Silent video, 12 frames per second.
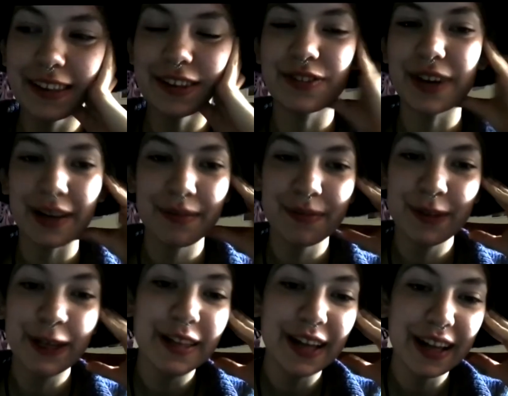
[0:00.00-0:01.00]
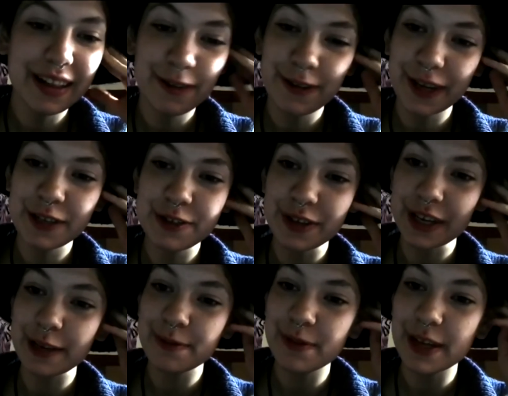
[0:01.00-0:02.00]
dream. That's the fucking
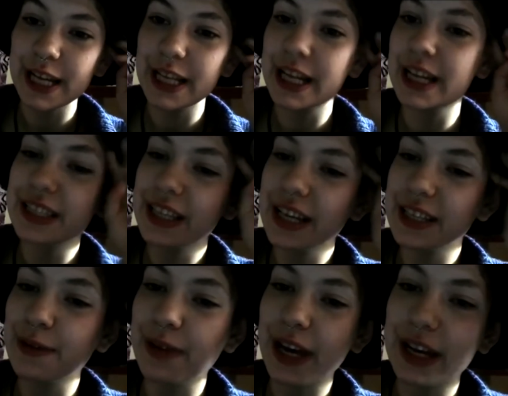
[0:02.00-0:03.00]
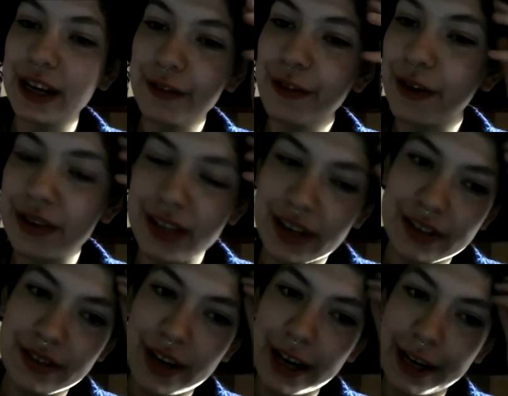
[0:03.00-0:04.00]
dream. And that that's something I need to focus on as
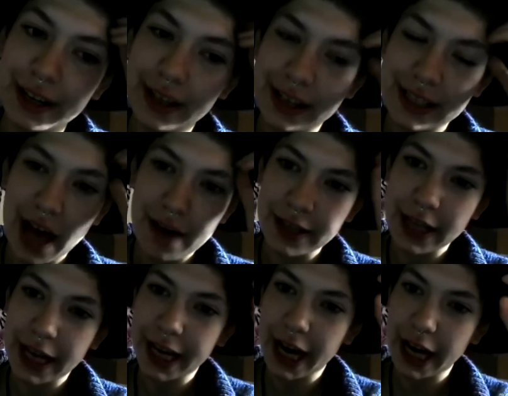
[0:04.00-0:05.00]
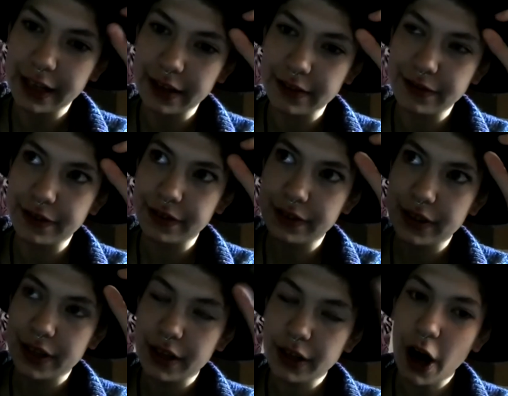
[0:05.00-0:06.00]
well. Is having that kind of
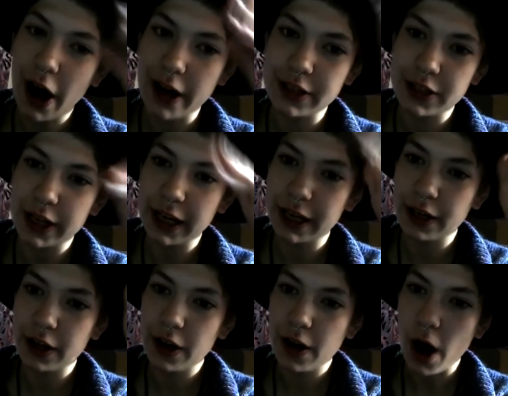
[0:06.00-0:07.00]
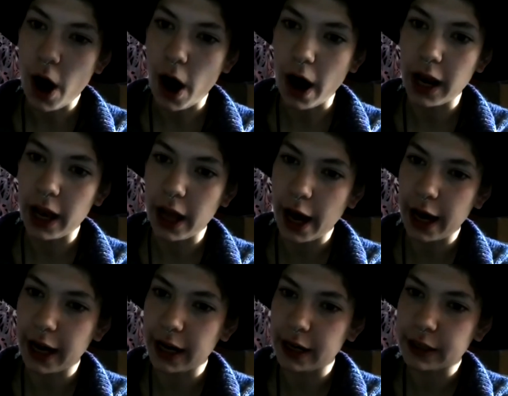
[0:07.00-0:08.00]
constant
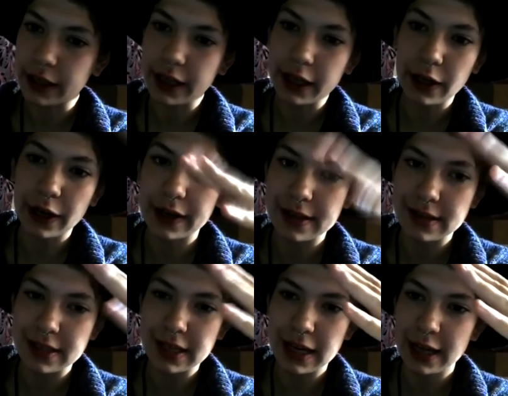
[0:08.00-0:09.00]
online currency